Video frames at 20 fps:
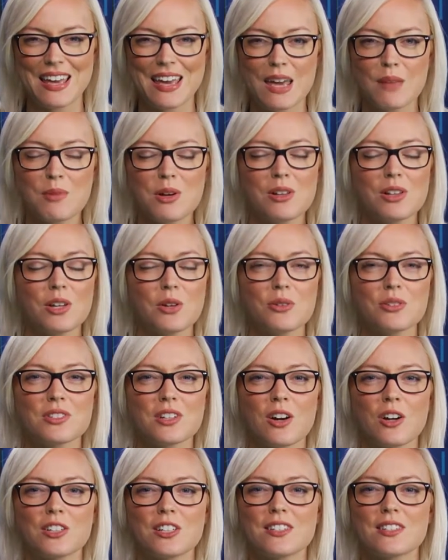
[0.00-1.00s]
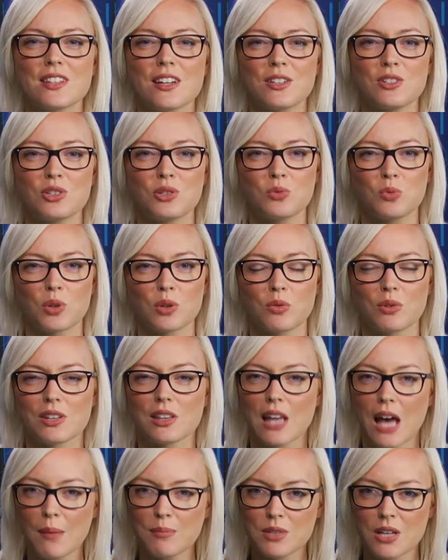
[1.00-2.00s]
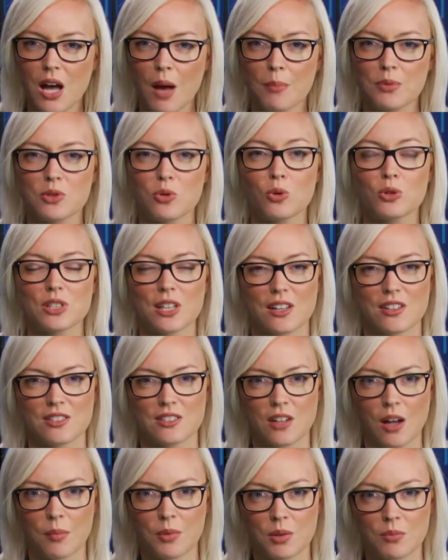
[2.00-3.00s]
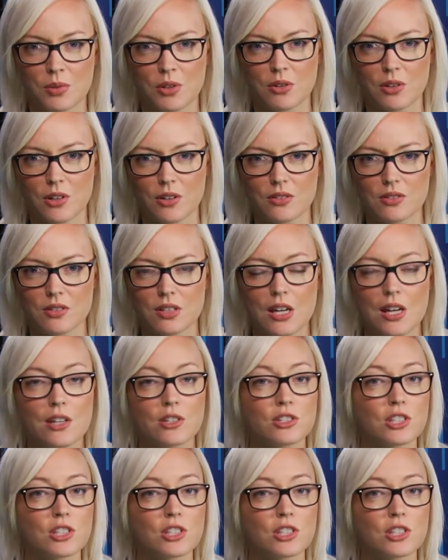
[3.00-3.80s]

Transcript: MLOs are designed to work with laptops or desktop computers.